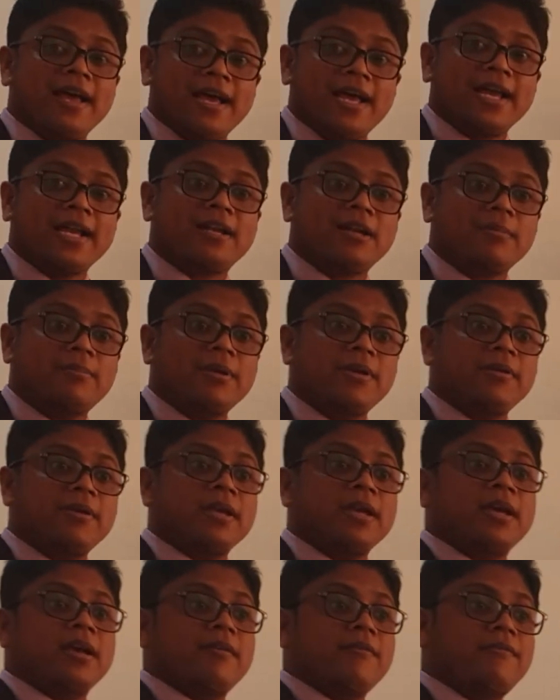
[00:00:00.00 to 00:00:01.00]
it will
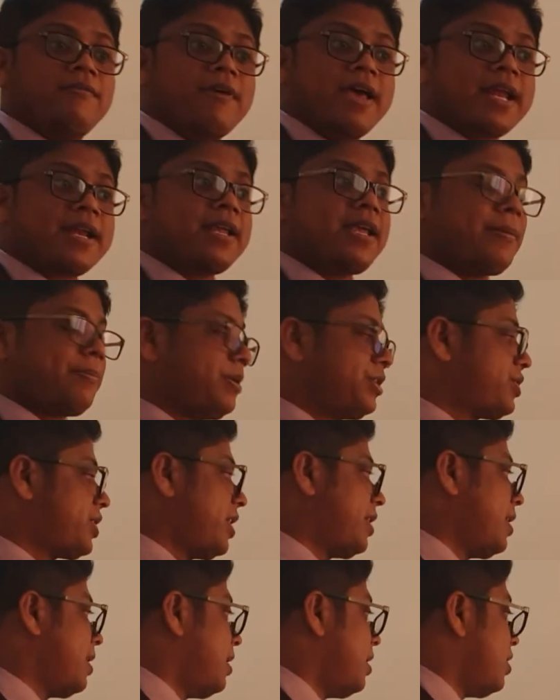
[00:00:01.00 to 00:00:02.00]
be very
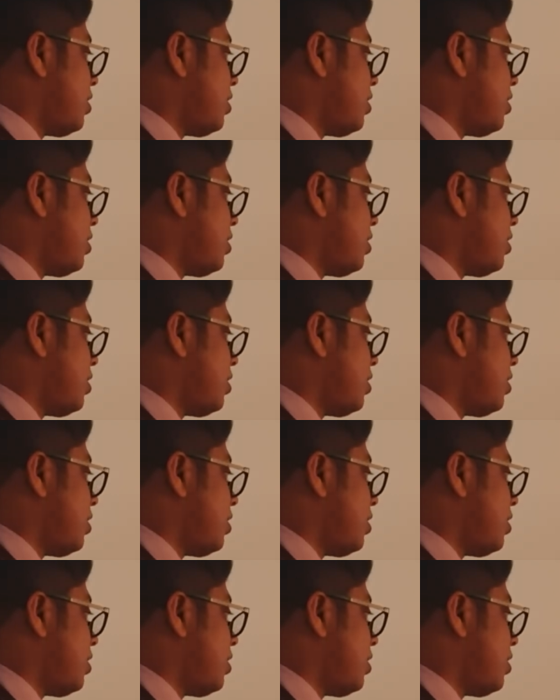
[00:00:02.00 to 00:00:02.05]
efficient.